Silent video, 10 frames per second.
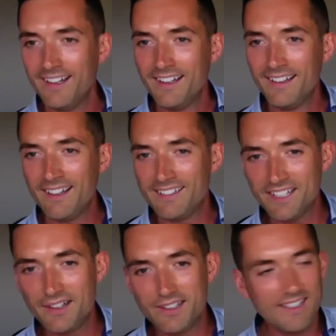Like, do
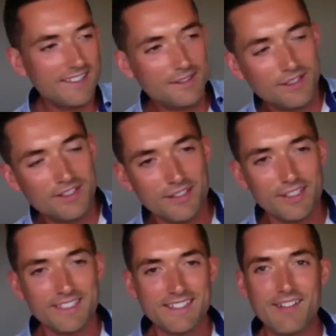you know, kid, you just sort
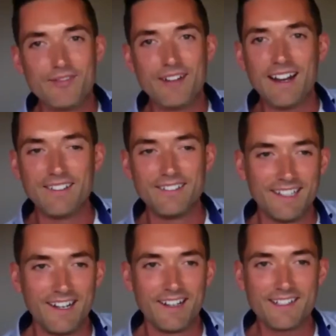yourself out. You
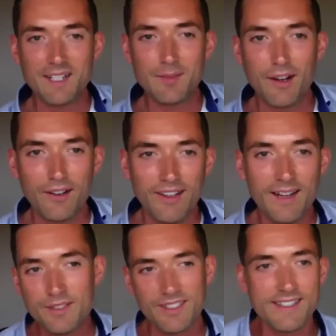know, it's going to be okay. I'm
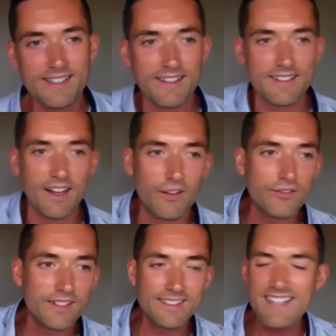just going to take the day off.
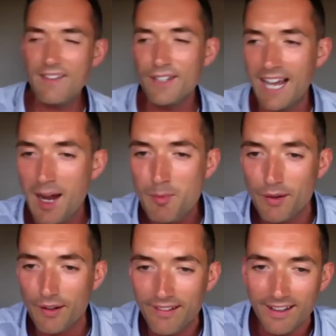It's never going to
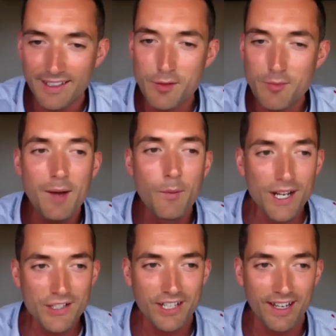happen. Like, you may
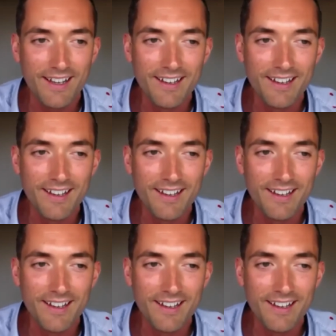wish it.